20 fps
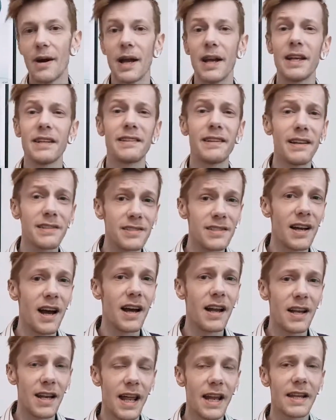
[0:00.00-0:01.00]
and it does
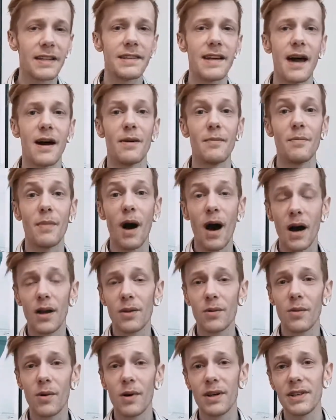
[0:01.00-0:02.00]
kind of let it down, but
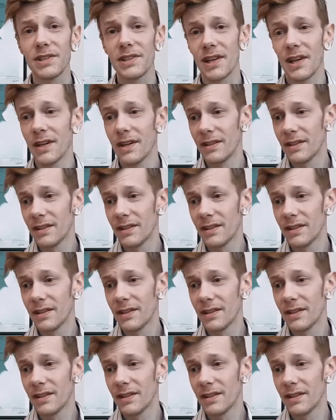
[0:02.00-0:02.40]
otherwise,